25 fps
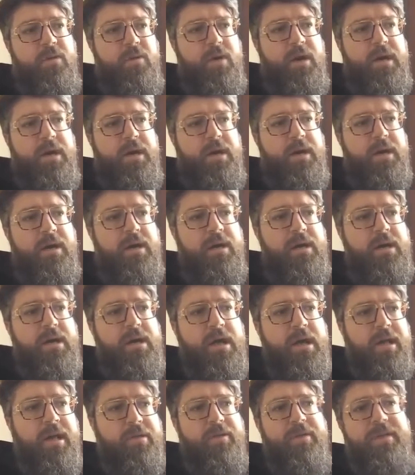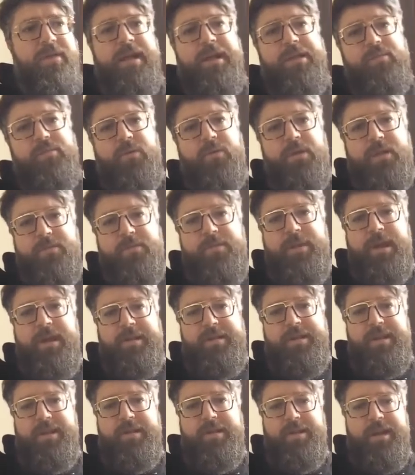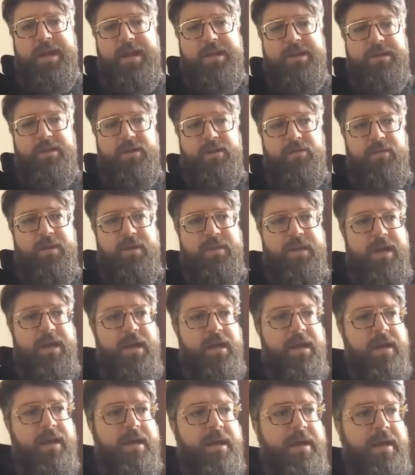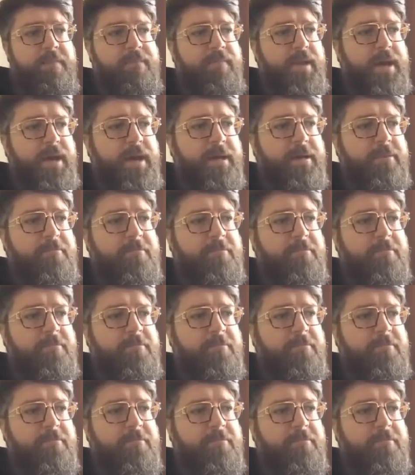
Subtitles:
I think that's one of the biggest things that I do. And then, I